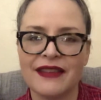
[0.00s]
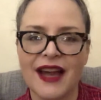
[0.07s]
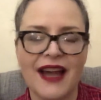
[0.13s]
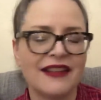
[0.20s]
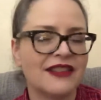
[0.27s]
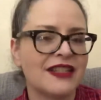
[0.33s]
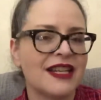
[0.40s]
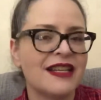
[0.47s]

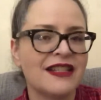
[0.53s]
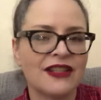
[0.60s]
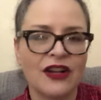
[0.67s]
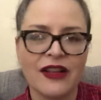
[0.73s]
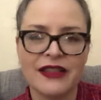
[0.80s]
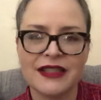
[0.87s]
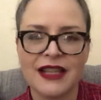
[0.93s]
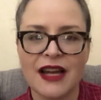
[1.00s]
that. Change it
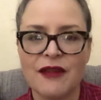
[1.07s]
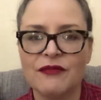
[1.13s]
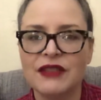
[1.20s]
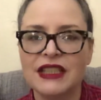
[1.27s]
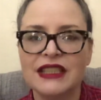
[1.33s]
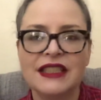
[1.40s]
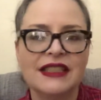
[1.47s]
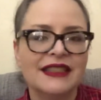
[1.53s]
all the time.
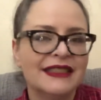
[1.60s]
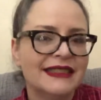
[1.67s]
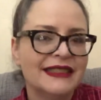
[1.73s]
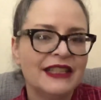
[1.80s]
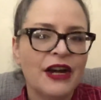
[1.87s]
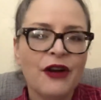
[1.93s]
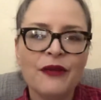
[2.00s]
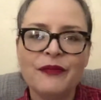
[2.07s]

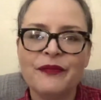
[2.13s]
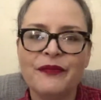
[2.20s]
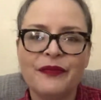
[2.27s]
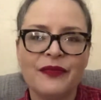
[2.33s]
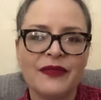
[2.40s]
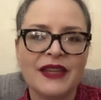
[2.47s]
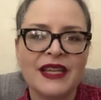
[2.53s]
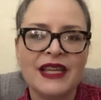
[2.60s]
Nope.
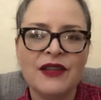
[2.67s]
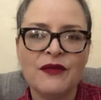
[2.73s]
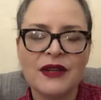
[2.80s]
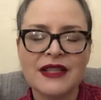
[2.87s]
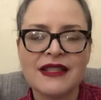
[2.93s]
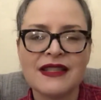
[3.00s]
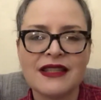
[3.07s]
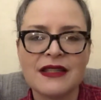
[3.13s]
He
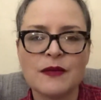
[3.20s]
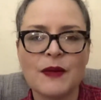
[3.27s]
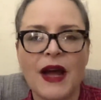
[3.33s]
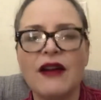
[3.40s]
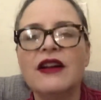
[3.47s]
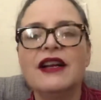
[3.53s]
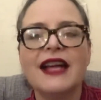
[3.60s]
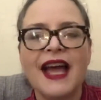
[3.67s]
wants the spout.
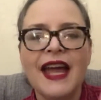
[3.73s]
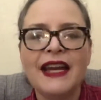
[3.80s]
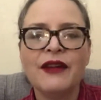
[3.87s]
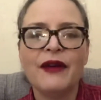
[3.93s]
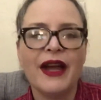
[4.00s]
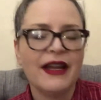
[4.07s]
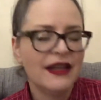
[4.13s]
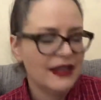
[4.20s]

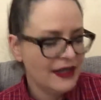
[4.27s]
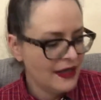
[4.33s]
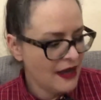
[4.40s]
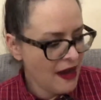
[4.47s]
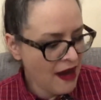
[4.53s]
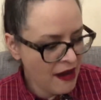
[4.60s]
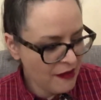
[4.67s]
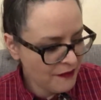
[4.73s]
Anyway,
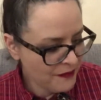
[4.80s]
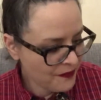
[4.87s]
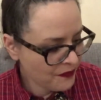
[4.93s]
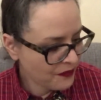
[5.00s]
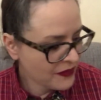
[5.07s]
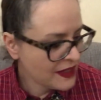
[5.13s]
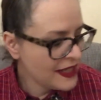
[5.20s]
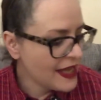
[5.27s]

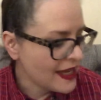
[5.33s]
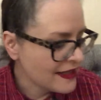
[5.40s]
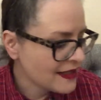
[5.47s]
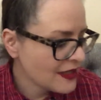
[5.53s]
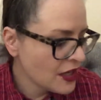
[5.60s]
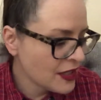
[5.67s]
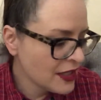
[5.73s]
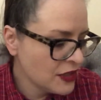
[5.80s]
yes,
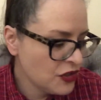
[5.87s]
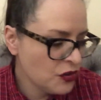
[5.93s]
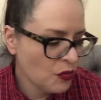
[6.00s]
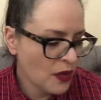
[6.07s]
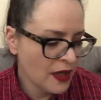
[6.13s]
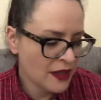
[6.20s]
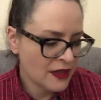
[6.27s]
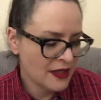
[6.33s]
I'll get you
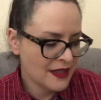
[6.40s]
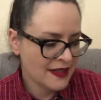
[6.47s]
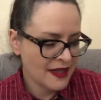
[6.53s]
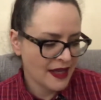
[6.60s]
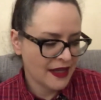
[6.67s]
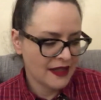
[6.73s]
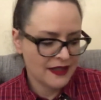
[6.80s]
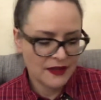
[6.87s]
water in a
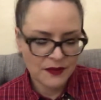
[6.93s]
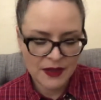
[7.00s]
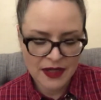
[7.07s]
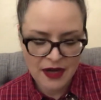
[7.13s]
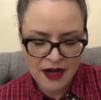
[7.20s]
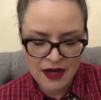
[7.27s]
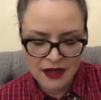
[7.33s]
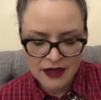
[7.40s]
second,
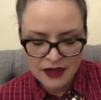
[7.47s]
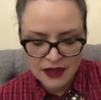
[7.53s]
sweetheart.